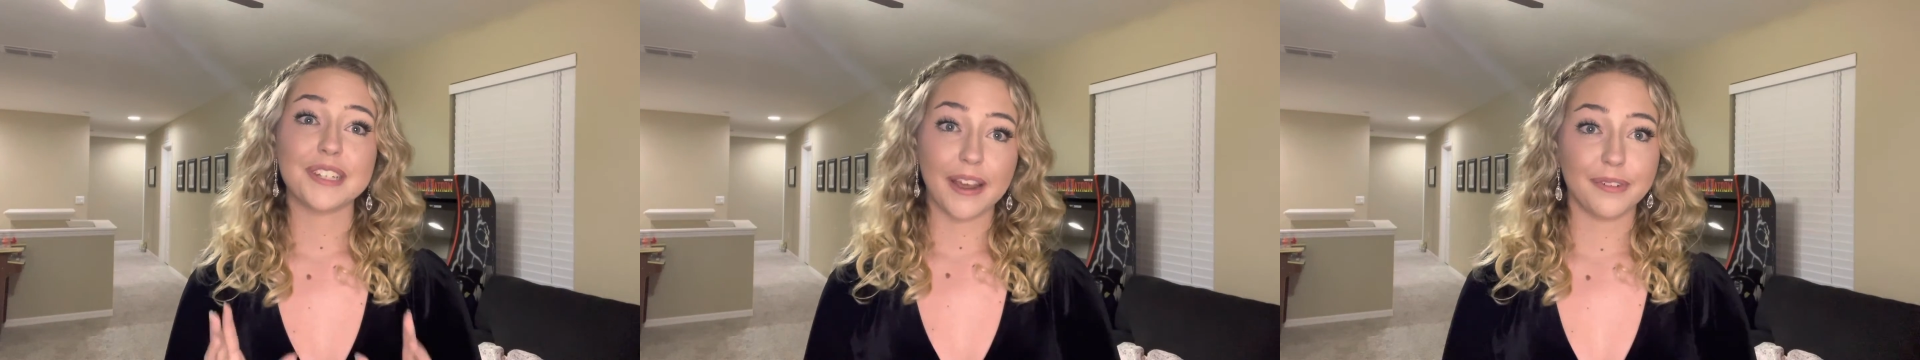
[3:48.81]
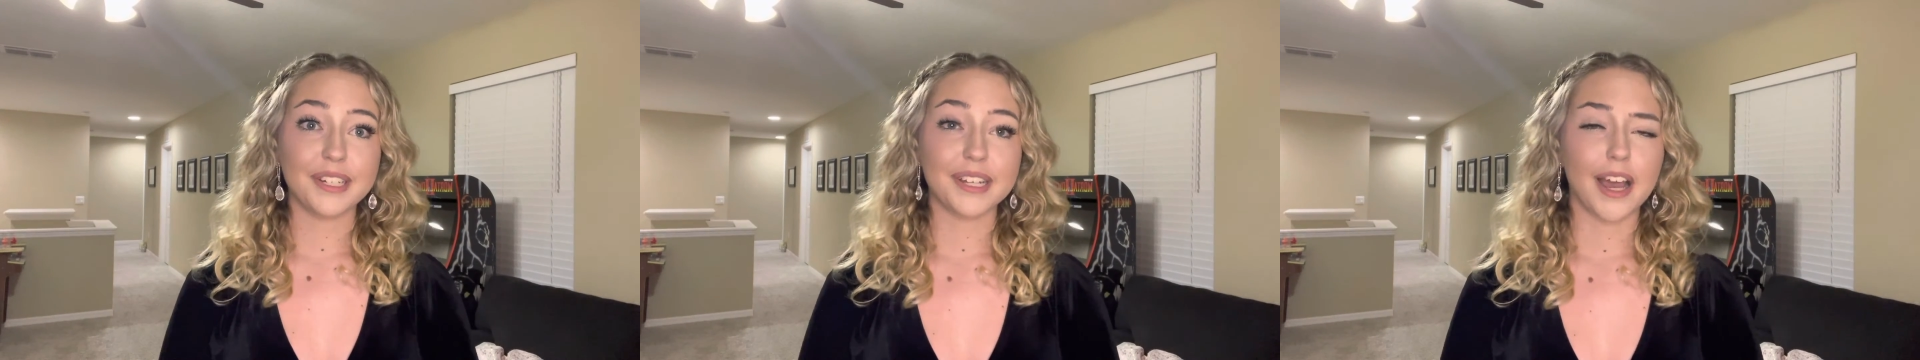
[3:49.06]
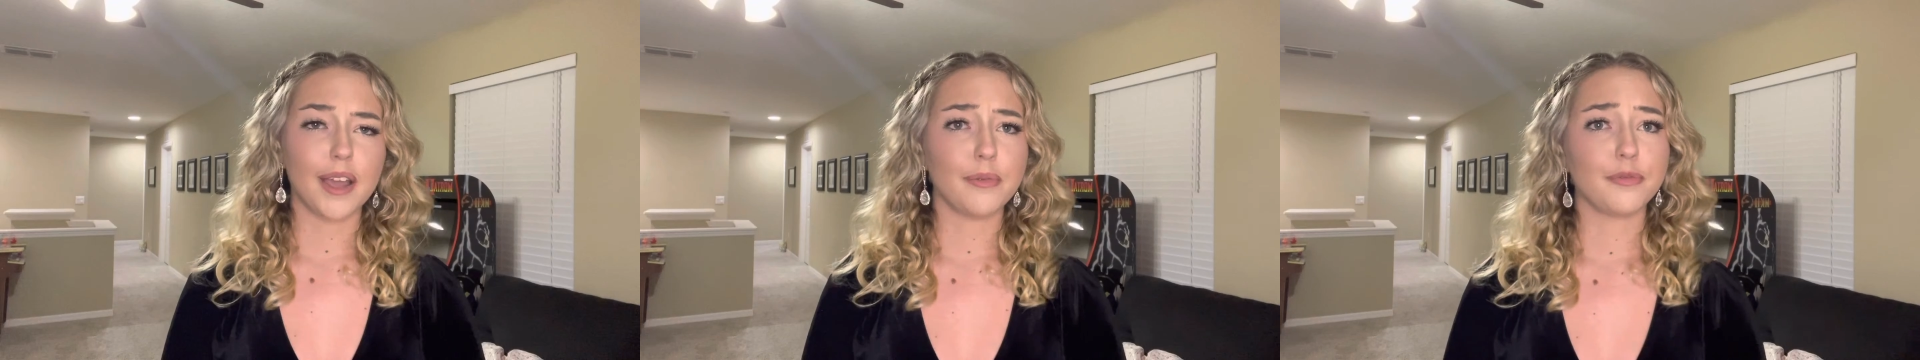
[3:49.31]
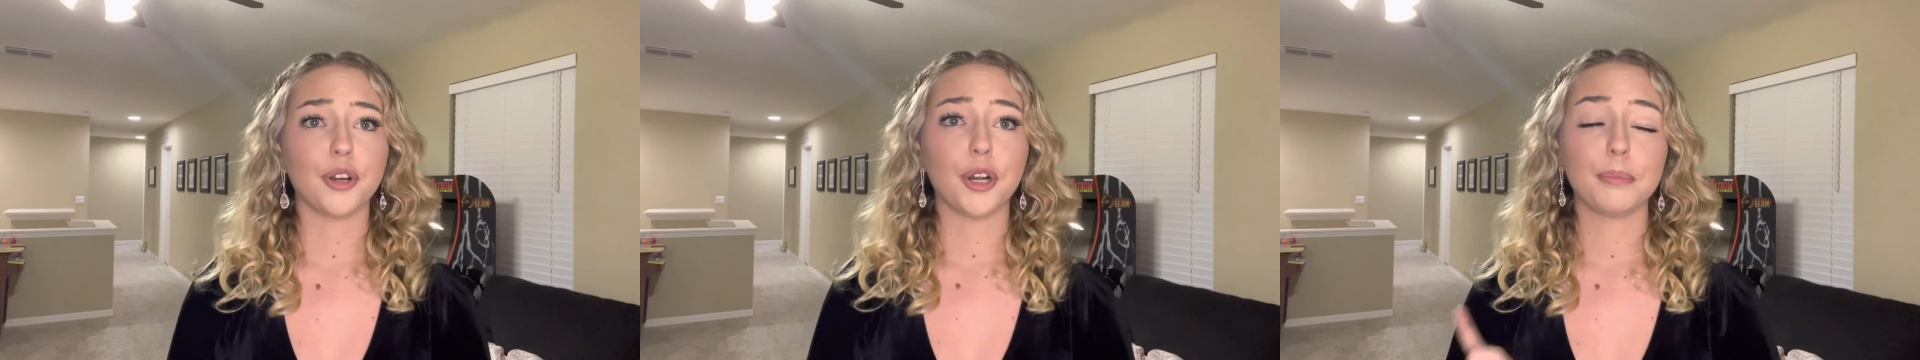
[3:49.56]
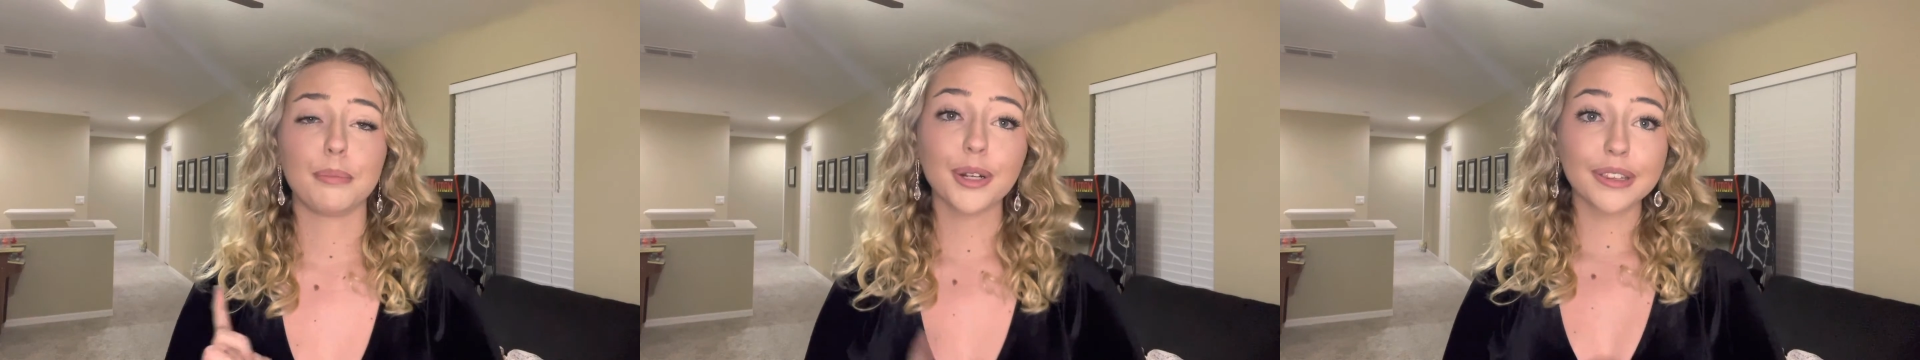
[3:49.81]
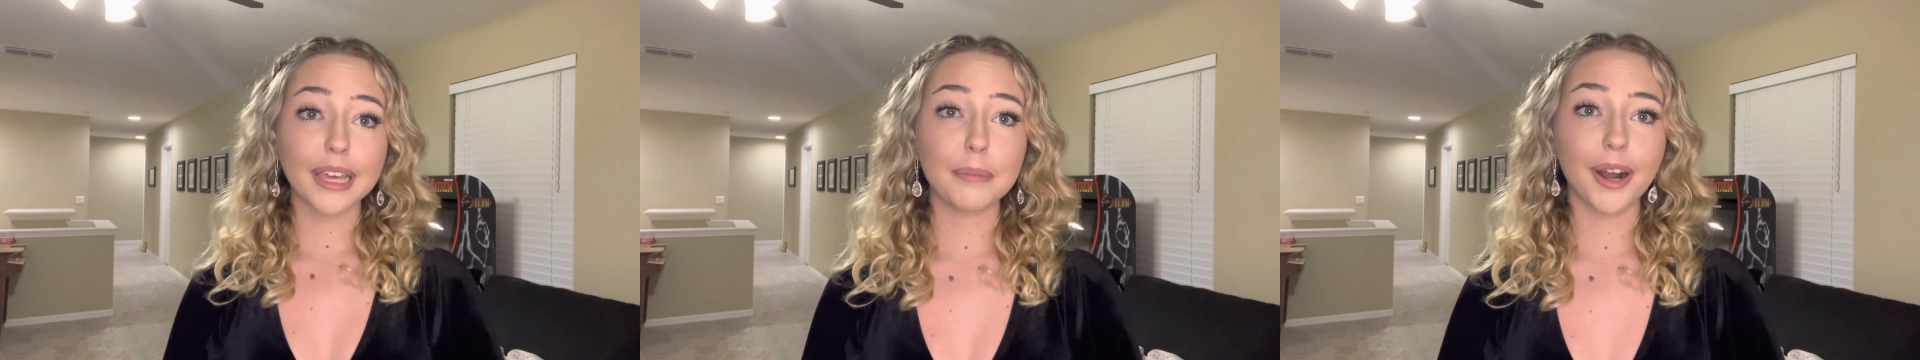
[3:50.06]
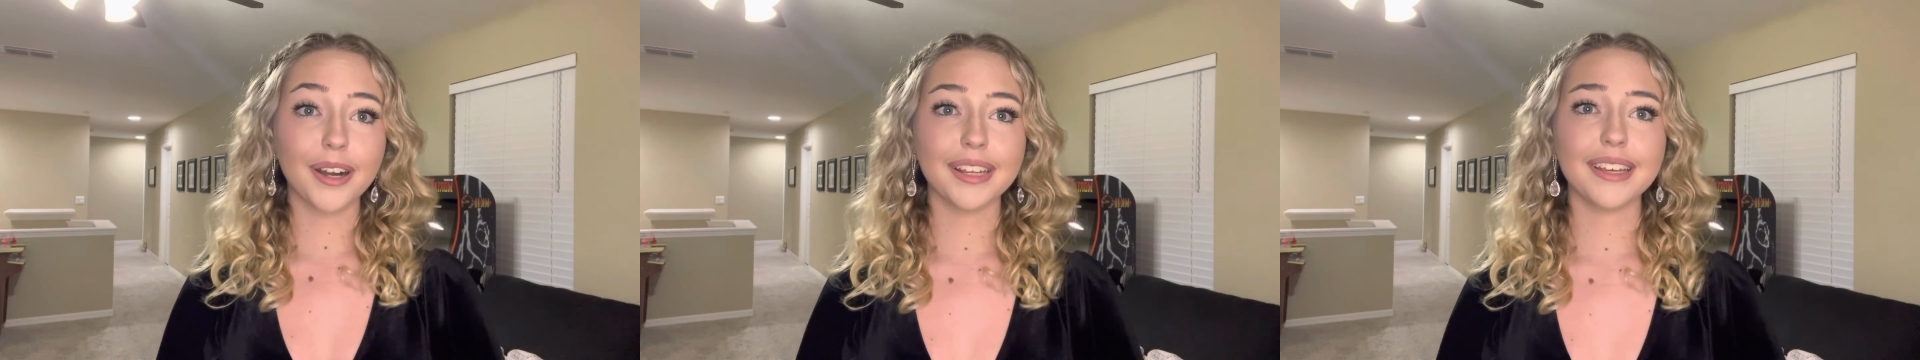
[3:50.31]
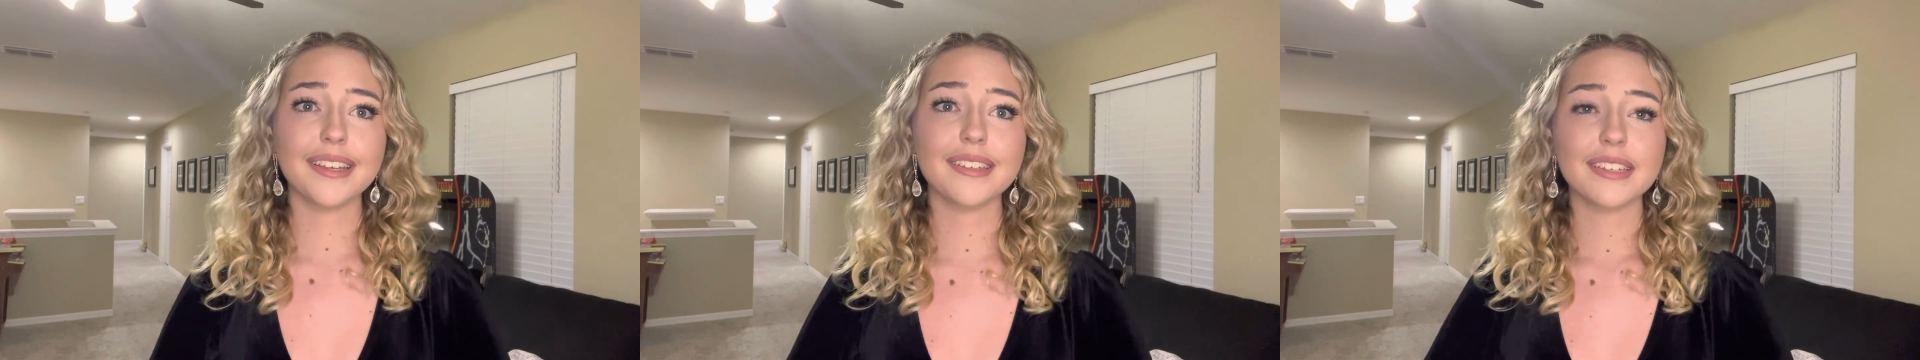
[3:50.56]
every time for birthday
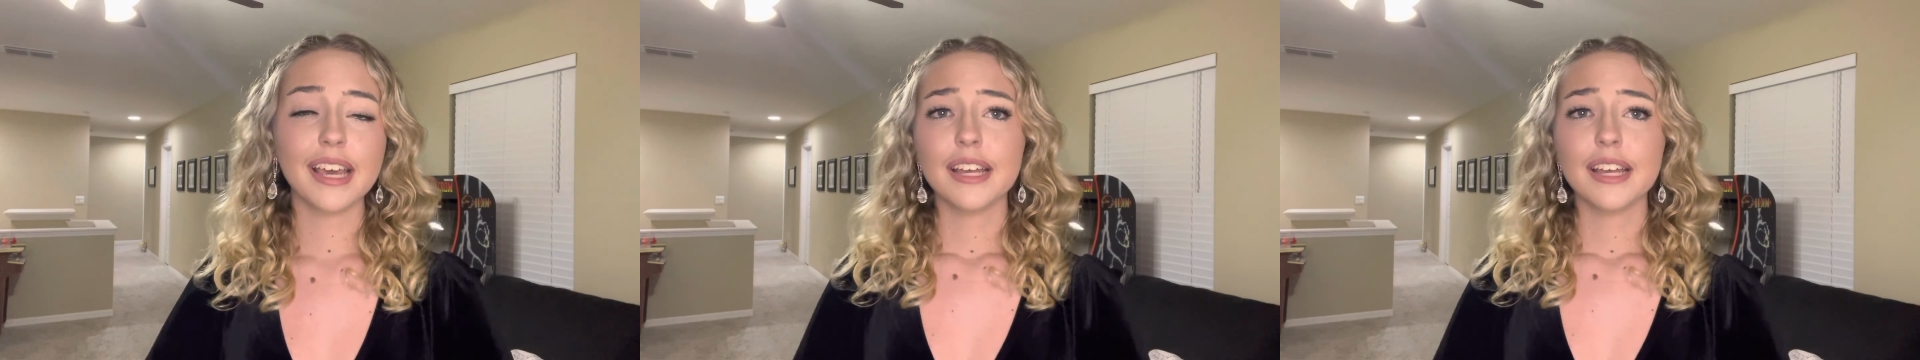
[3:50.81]
parties,